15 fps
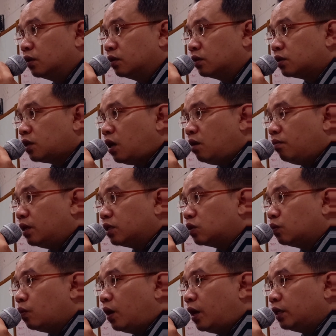Same as
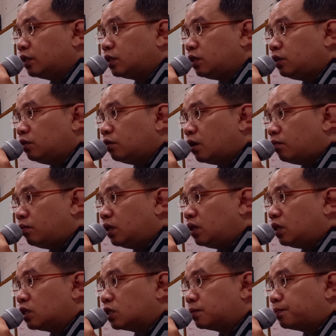what you have been
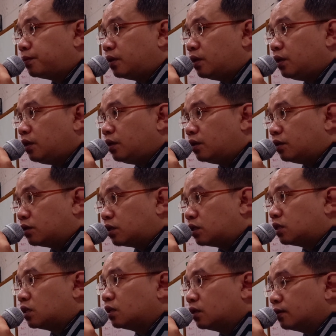experienced.